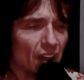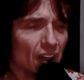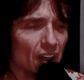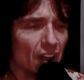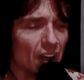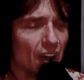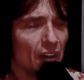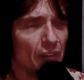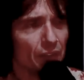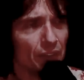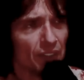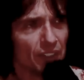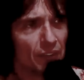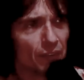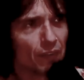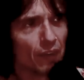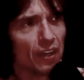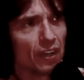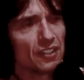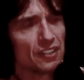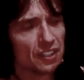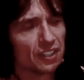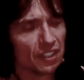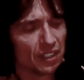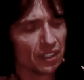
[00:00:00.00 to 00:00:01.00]
I think if
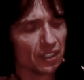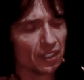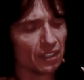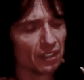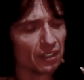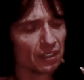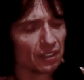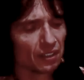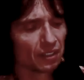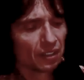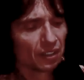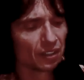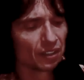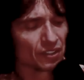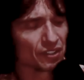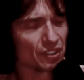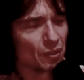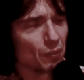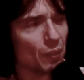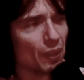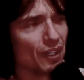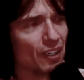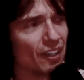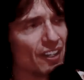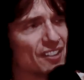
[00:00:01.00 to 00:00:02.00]
I did it, because the
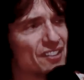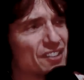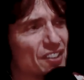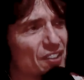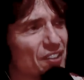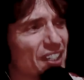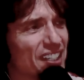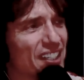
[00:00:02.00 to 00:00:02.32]
way I do